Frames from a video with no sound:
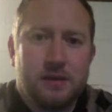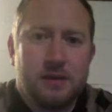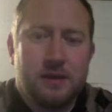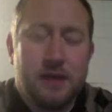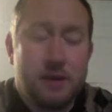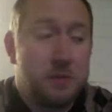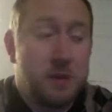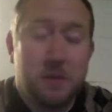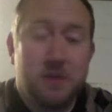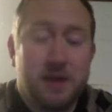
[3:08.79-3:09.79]
He
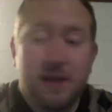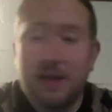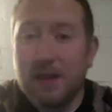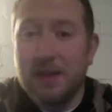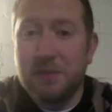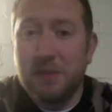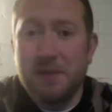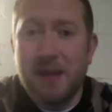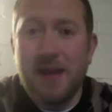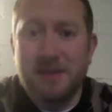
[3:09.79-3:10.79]
remembered that I liked to play
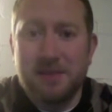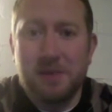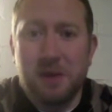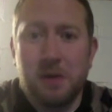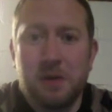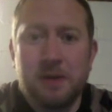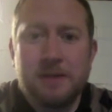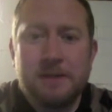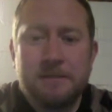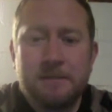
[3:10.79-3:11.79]
basketball,
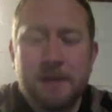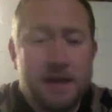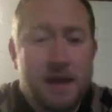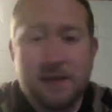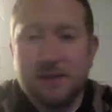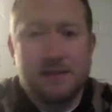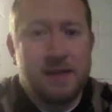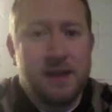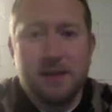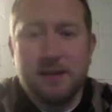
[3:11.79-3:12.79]
and I just
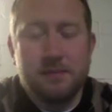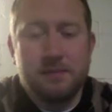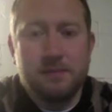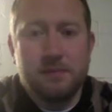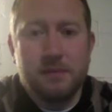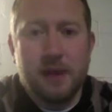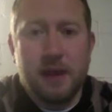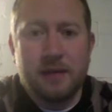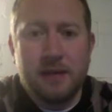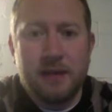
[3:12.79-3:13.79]
thanked him. I
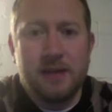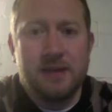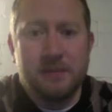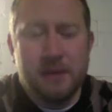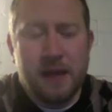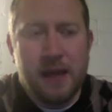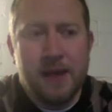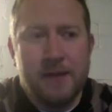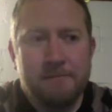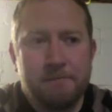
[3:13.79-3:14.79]
thanked him that